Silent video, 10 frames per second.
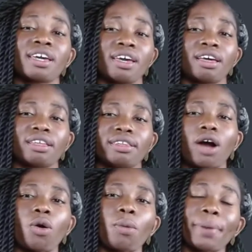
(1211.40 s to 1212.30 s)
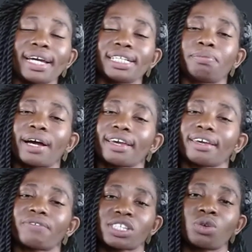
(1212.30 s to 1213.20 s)
they are combined by a
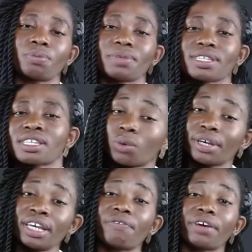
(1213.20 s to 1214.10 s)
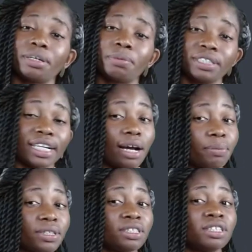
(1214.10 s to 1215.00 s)
physical means, invariably they can be
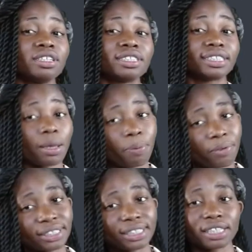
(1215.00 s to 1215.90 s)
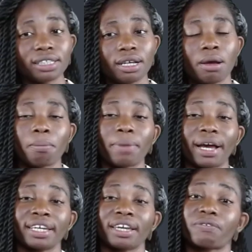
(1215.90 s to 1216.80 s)
separated by a
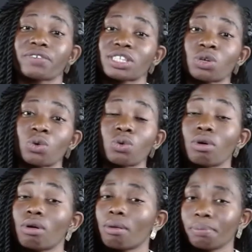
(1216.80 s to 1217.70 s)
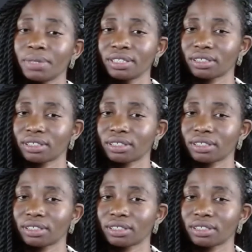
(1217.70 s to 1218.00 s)
physical means.